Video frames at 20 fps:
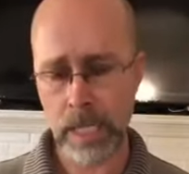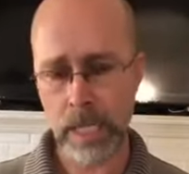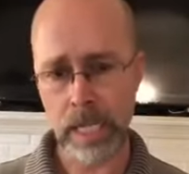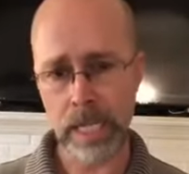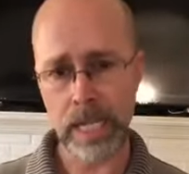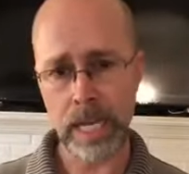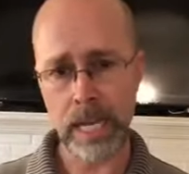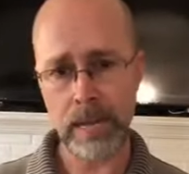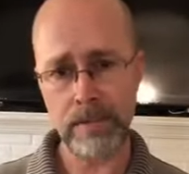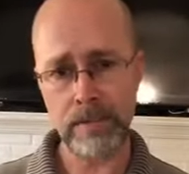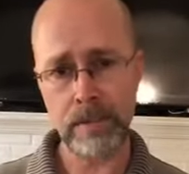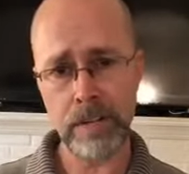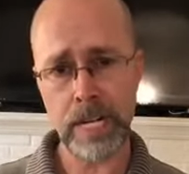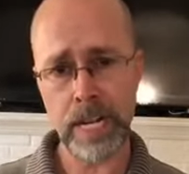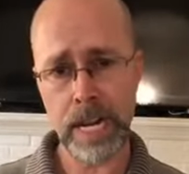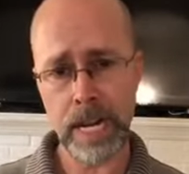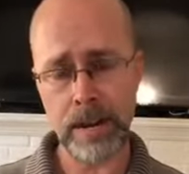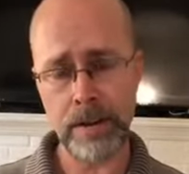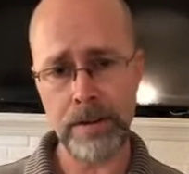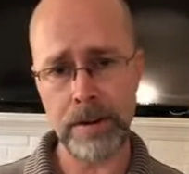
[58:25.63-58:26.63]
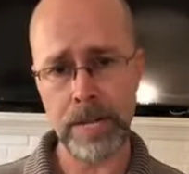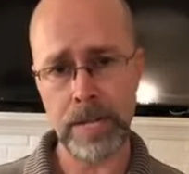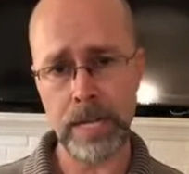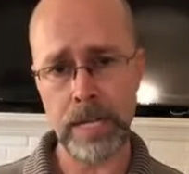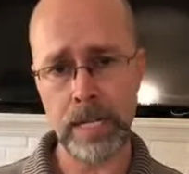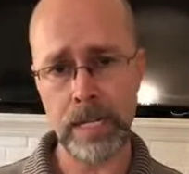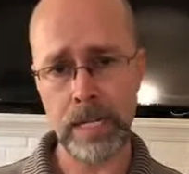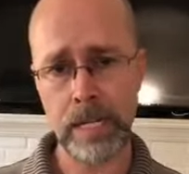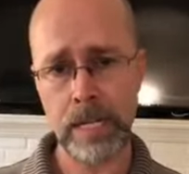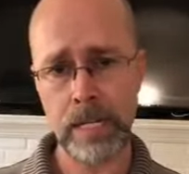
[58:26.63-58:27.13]
in every area
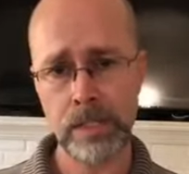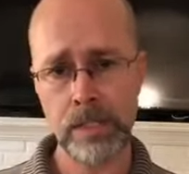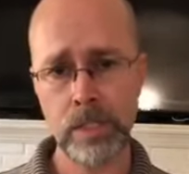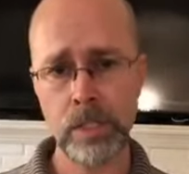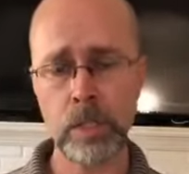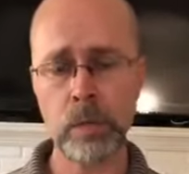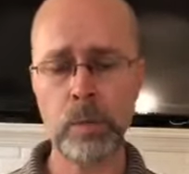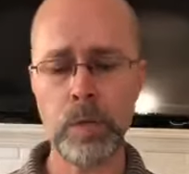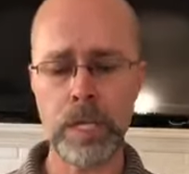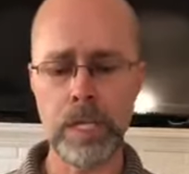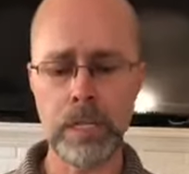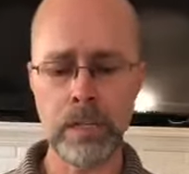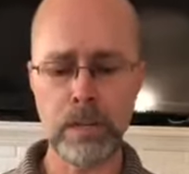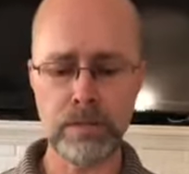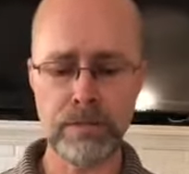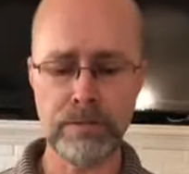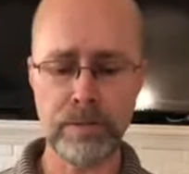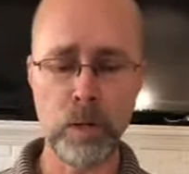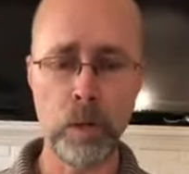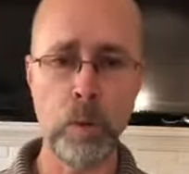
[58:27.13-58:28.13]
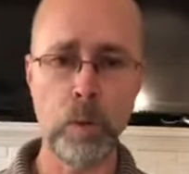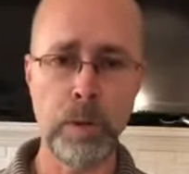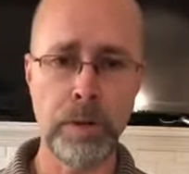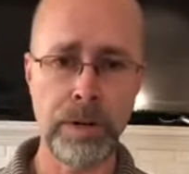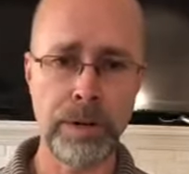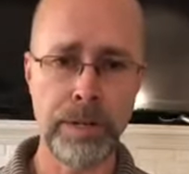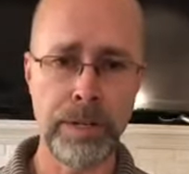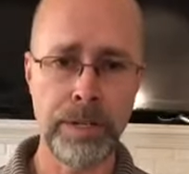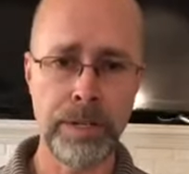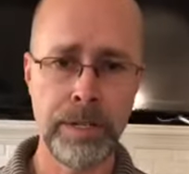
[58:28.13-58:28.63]
so that we can go forward.